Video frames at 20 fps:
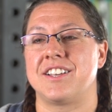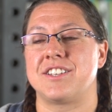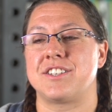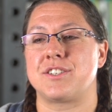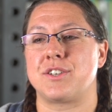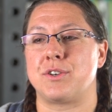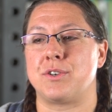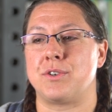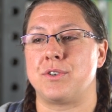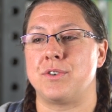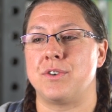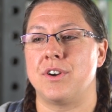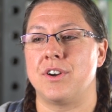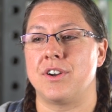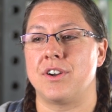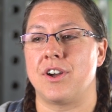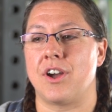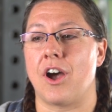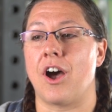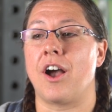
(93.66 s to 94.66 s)
So
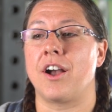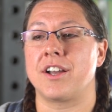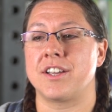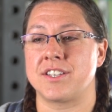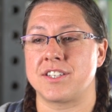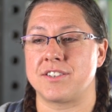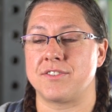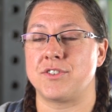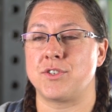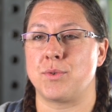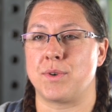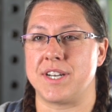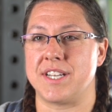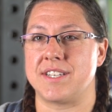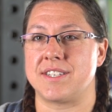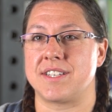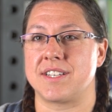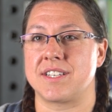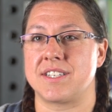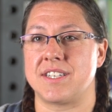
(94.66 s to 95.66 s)
August of
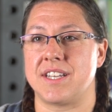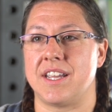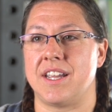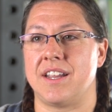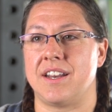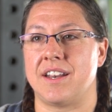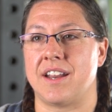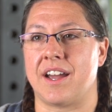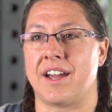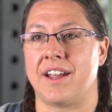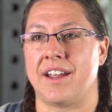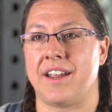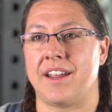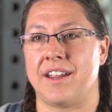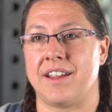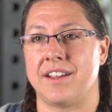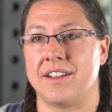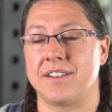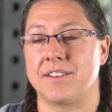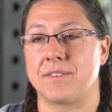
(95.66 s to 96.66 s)
2016,
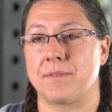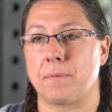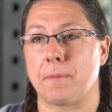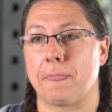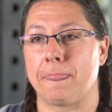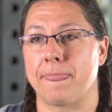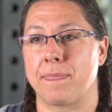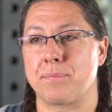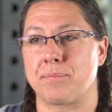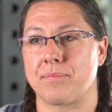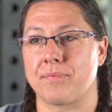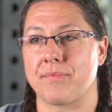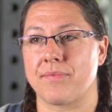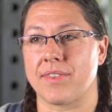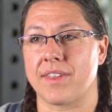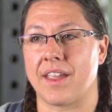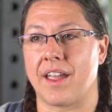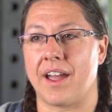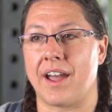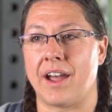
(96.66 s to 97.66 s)
I
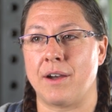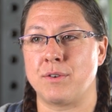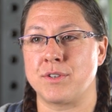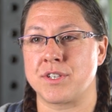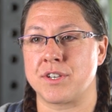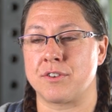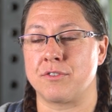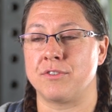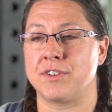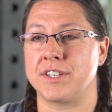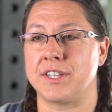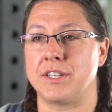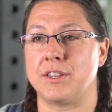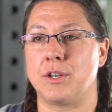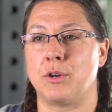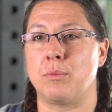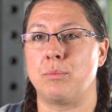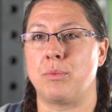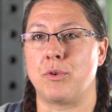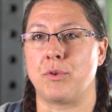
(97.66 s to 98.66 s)
was at a really
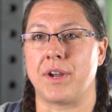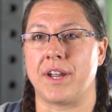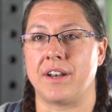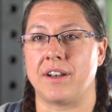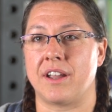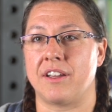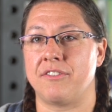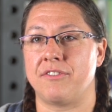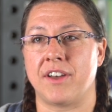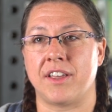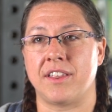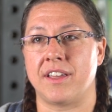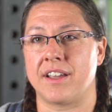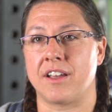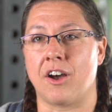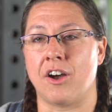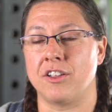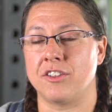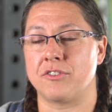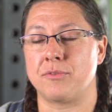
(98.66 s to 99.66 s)
low point. I felt like
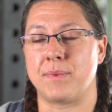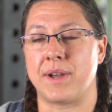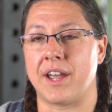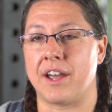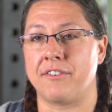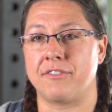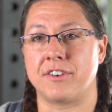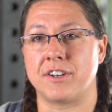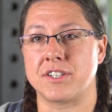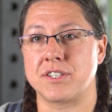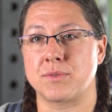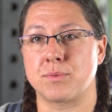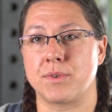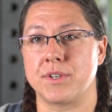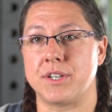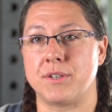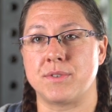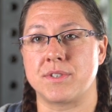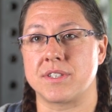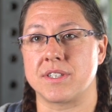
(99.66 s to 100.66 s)
all of my efforts were
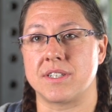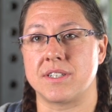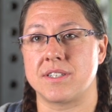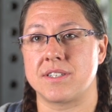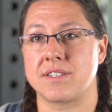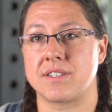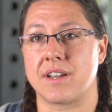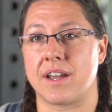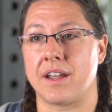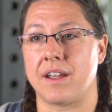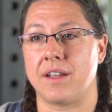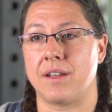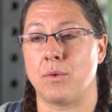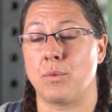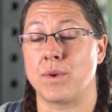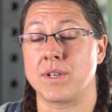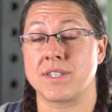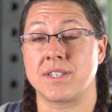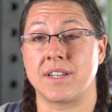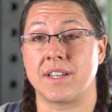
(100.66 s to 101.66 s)
useless. I
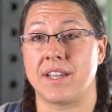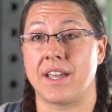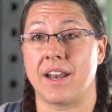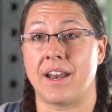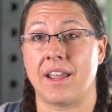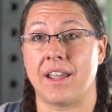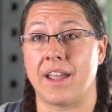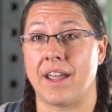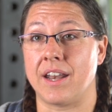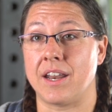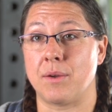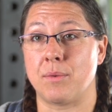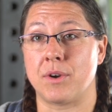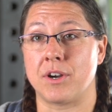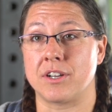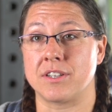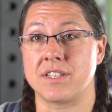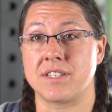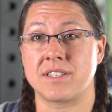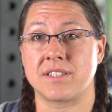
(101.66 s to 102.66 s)
wasn't getting anywhere
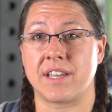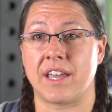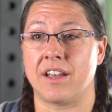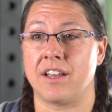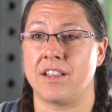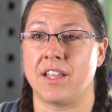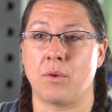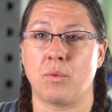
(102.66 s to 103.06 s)
on the scale.